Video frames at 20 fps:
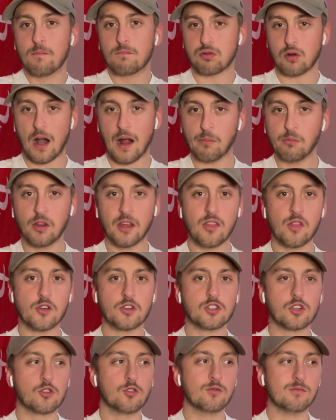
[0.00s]
probably the
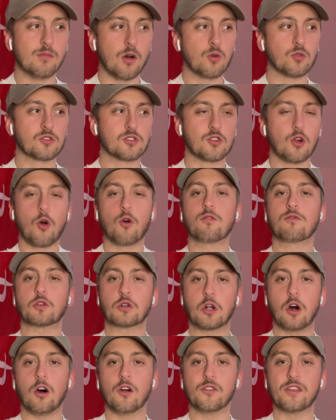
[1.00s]
two most
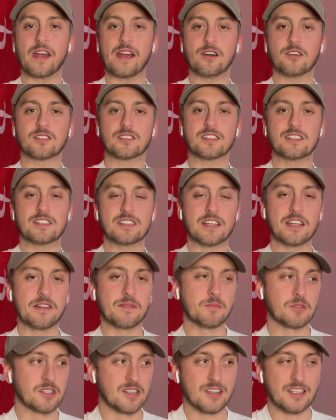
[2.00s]
overall talented
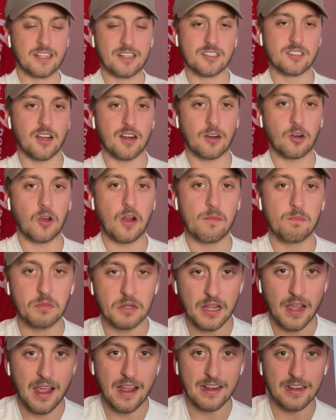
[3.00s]
teams in the entire
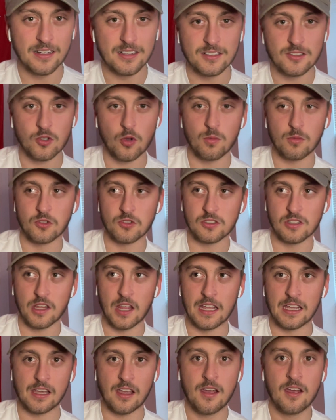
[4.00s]
NBA. And it's almost
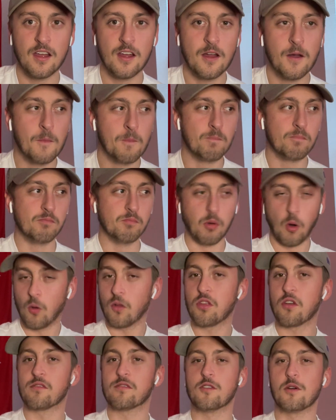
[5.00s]
like
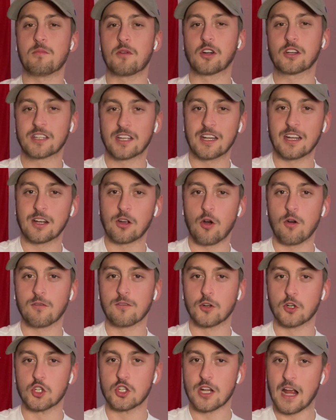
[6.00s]
both of them are getting
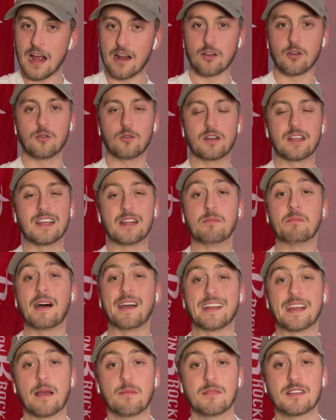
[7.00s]
overshadowed. In
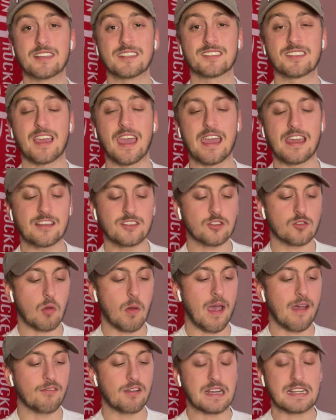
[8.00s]
Miami's case, you
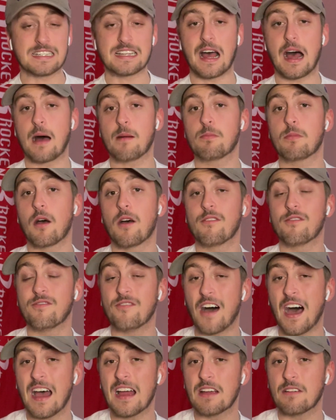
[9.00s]
have a top
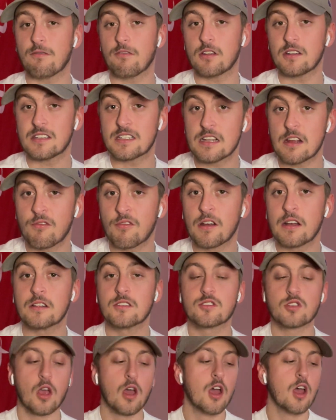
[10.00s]
five
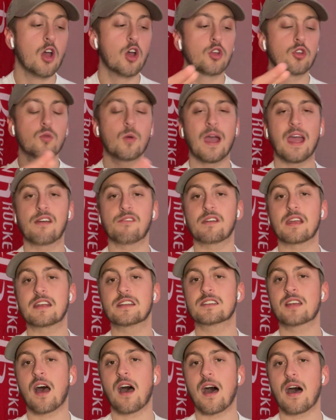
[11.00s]
defense, you have a
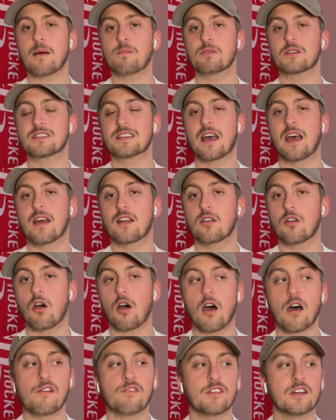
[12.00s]
top 10
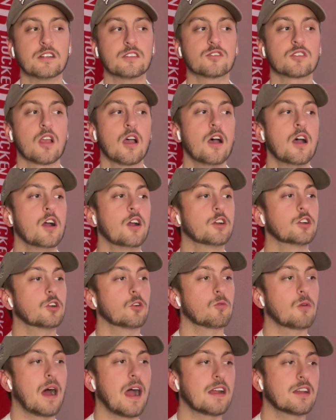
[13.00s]
offense,
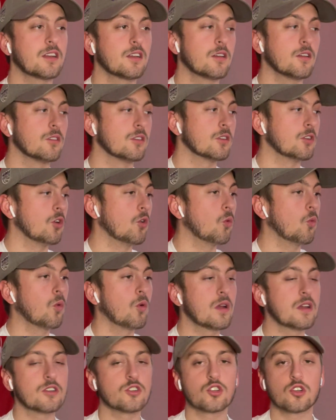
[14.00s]
you're riding a little
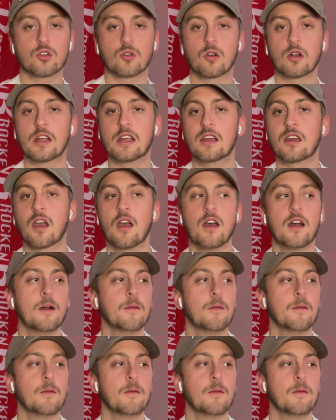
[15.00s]
win streak.